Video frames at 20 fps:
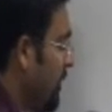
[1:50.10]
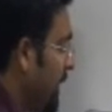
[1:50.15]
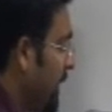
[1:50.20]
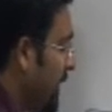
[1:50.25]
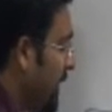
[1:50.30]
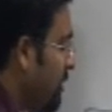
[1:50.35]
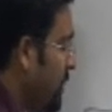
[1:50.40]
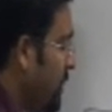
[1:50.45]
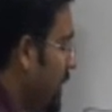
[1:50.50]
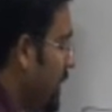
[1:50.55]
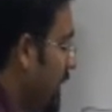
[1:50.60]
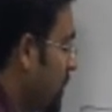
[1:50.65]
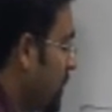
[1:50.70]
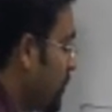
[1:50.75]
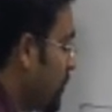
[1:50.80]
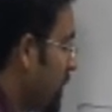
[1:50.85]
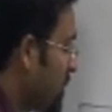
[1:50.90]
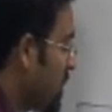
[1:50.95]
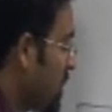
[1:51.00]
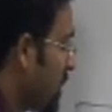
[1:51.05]
and B in
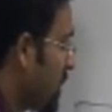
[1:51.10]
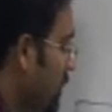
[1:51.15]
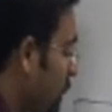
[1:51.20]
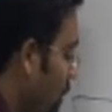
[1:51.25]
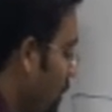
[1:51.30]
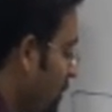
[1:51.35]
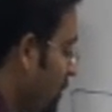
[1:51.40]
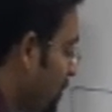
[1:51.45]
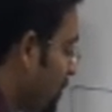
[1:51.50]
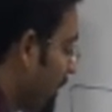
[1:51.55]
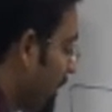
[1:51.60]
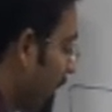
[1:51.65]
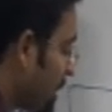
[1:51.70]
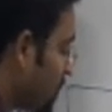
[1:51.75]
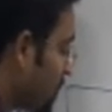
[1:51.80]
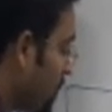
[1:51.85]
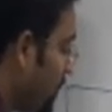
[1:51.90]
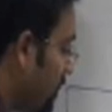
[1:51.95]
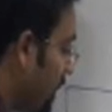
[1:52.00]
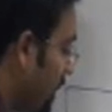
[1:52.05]
which the mole fraction of
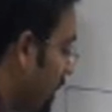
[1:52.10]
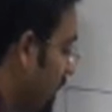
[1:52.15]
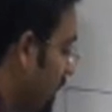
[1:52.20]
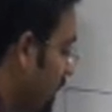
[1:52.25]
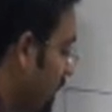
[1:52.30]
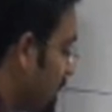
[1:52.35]
A is